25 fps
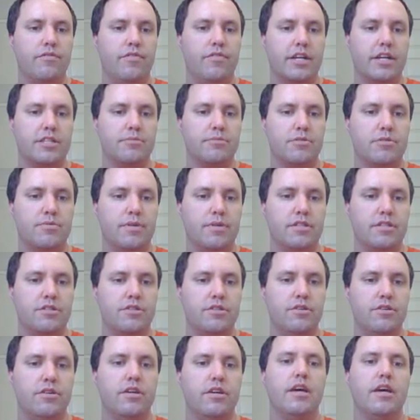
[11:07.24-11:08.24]
between the
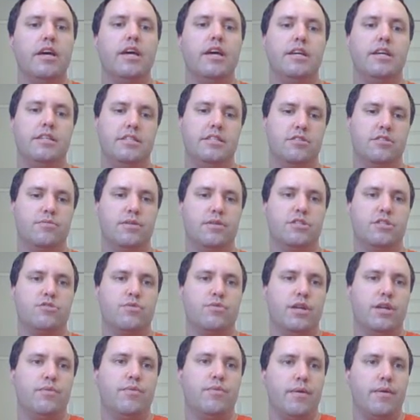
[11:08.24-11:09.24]
two is this one,
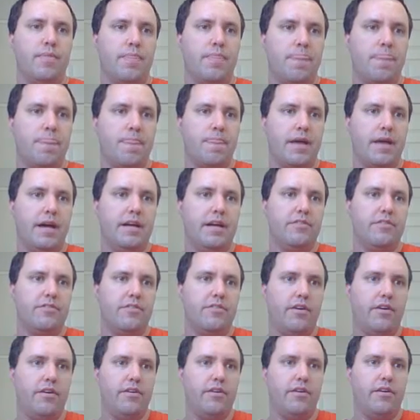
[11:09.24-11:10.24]
21. And
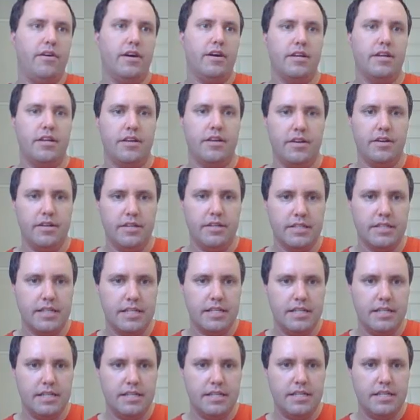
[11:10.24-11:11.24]
so I could go
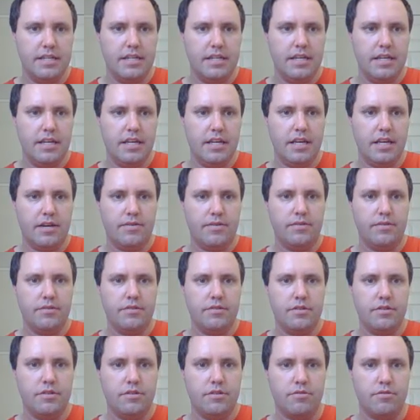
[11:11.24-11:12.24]

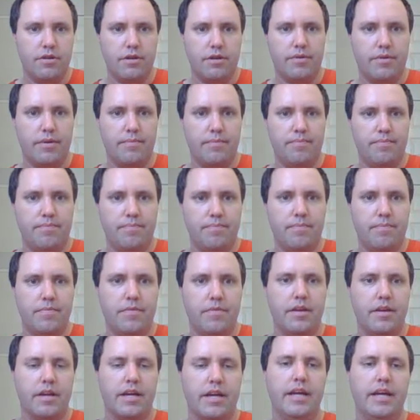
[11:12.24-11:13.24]
equals 21.
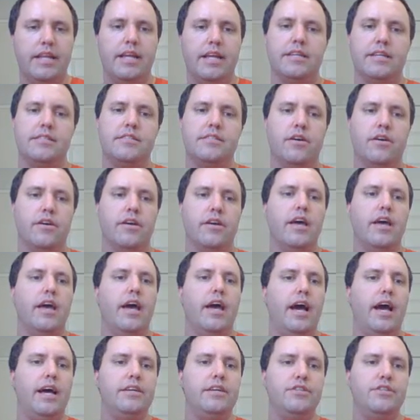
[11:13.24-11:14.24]
Okay, now so,
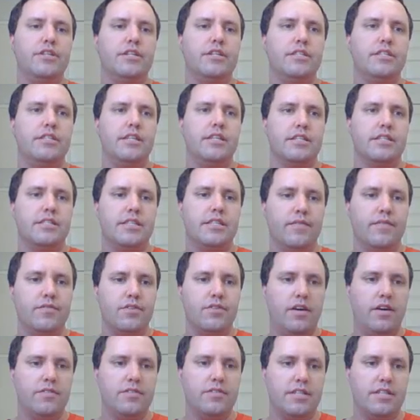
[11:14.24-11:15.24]
as you can see,
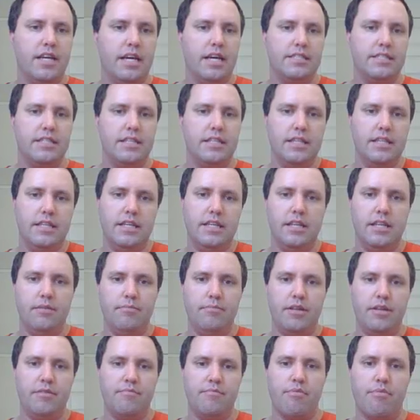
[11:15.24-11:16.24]
sometimes it takes a little
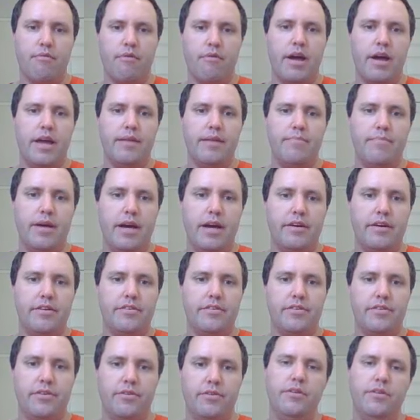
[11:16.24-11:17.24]
bit of brain power to
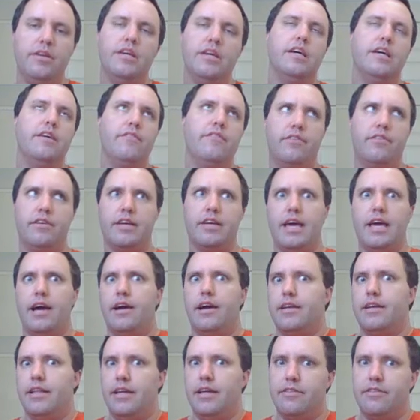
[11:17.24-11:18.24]
do. If you've got a
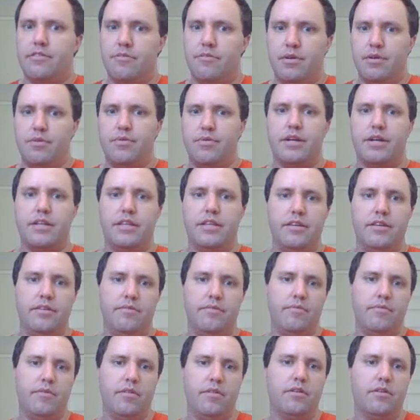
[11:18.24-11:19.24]
calculator, it's going to be
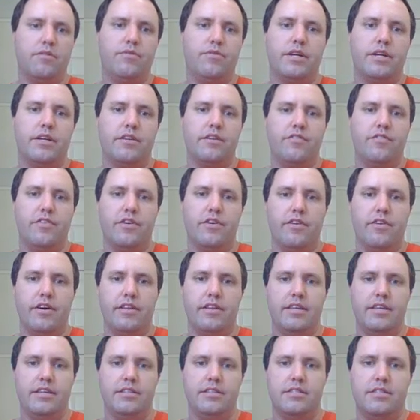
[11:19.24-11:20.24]
a lot quicker to figure
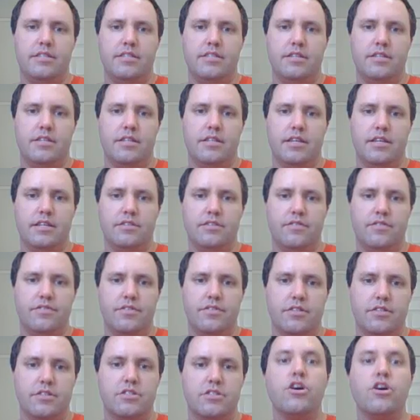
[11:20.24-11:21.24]
out these sort of things off
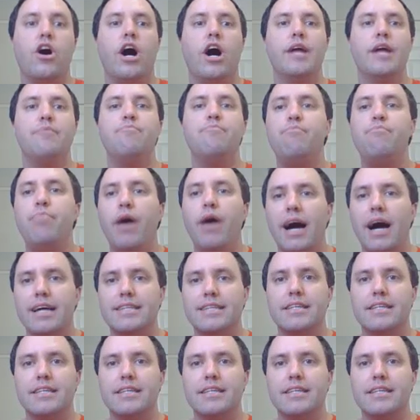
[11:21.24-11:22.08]
to the side. But